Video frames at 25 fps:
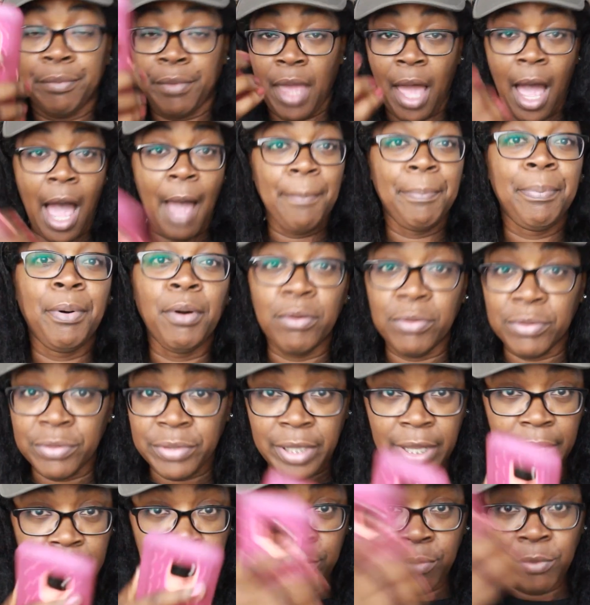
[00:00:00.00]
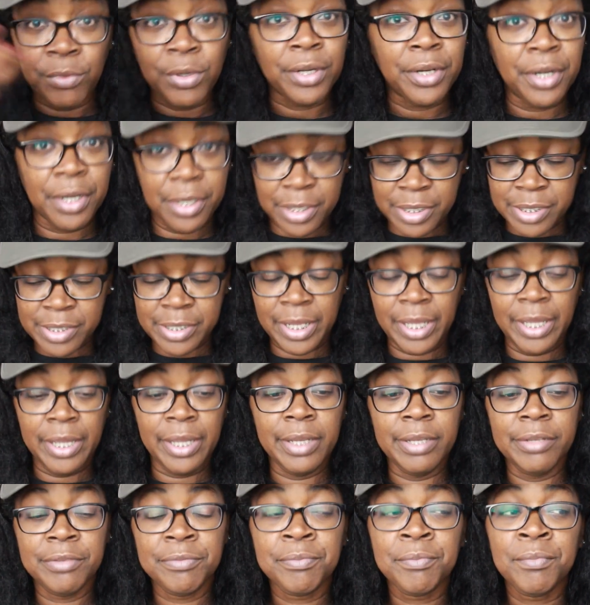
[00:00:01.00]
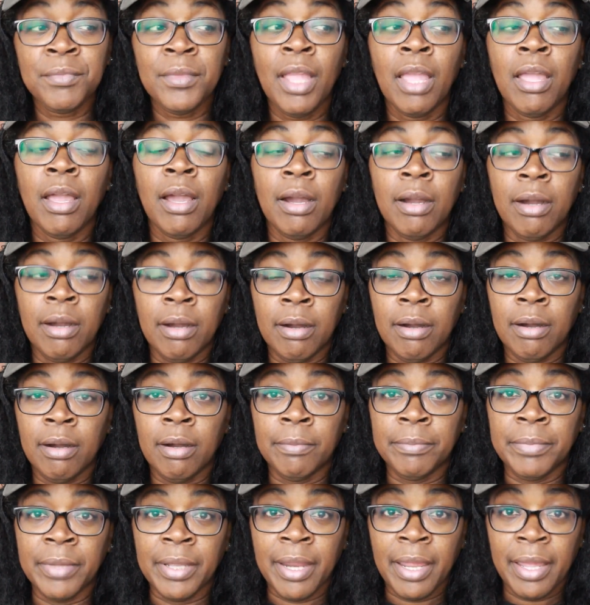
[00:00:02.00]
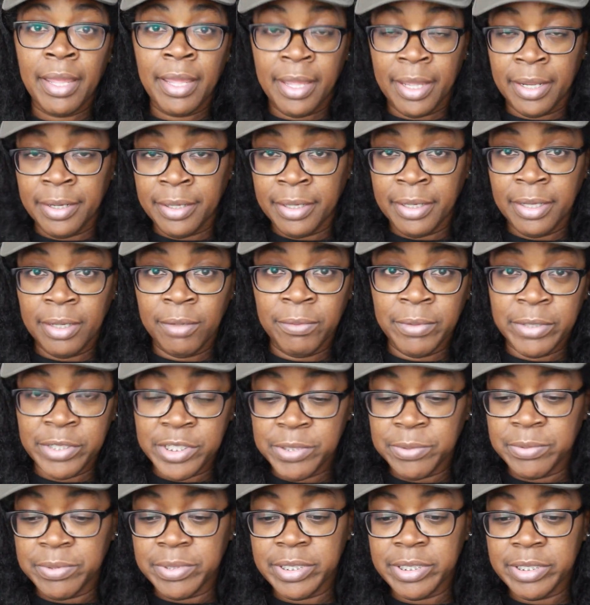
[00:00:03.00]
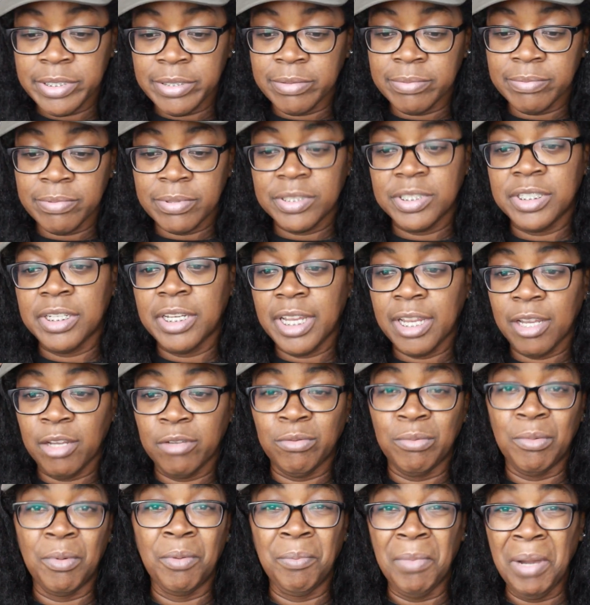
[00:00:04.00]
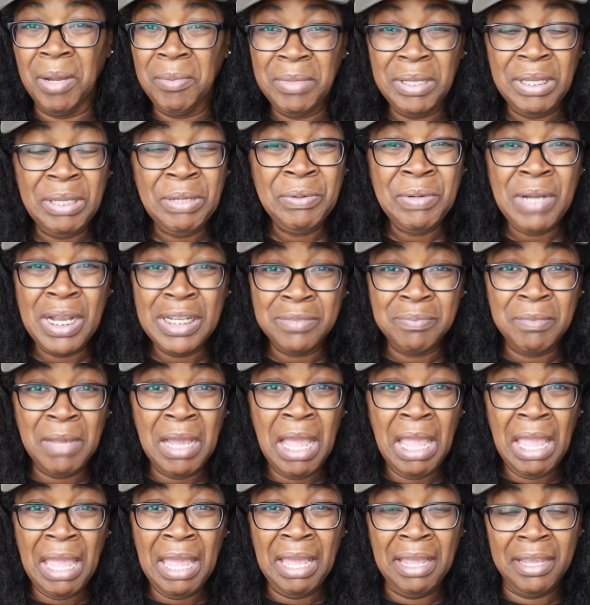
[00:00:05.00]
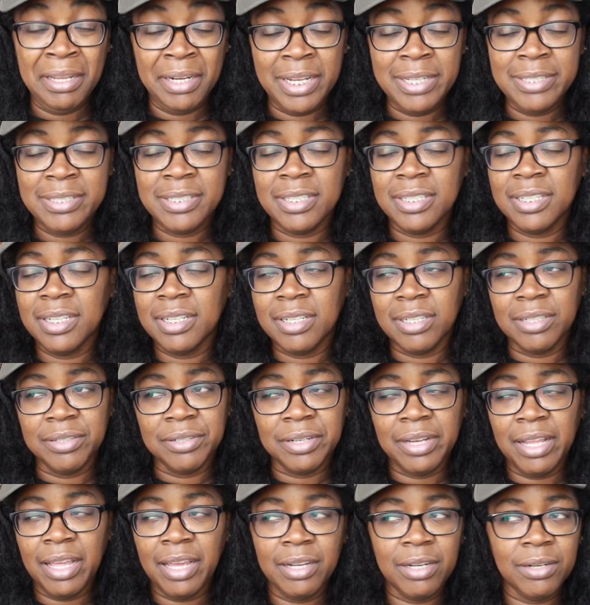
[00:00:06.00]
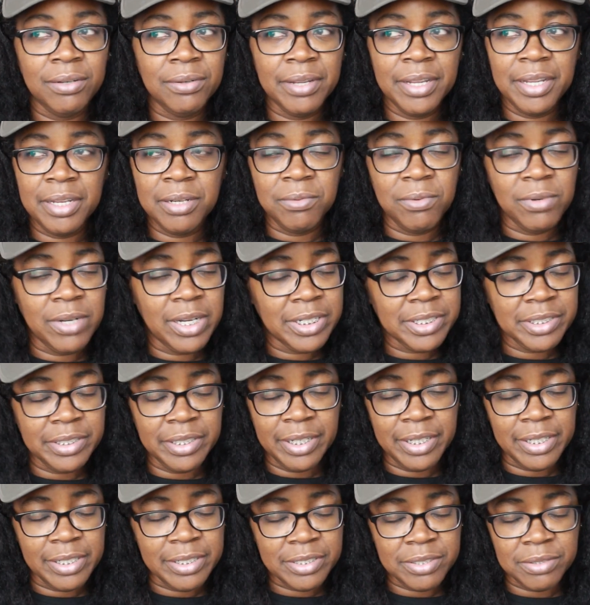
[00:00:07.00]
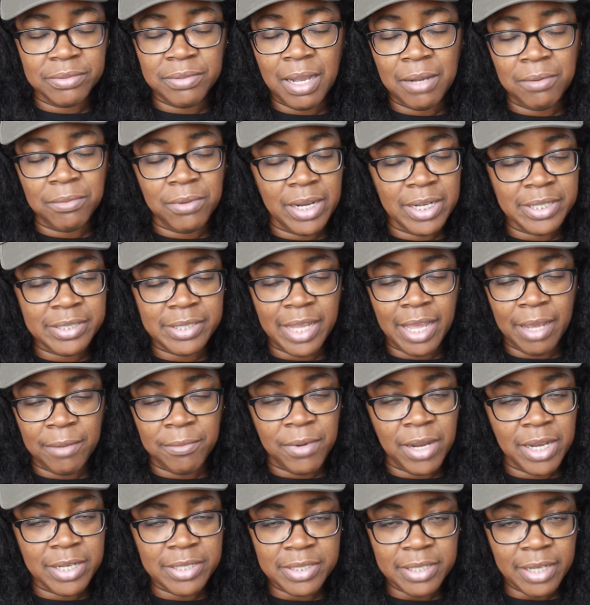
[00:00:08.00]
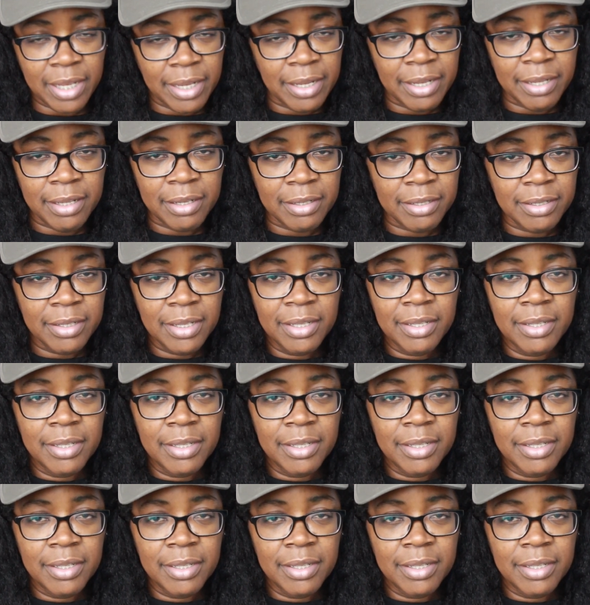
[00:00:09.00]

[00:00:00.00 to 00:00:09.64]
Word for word: I post that one of these days. That I had did when she was here. She had, well, Mama, you wash my hair? And I said, yeah, girl, I go here to wash your hair. So I washed her hair.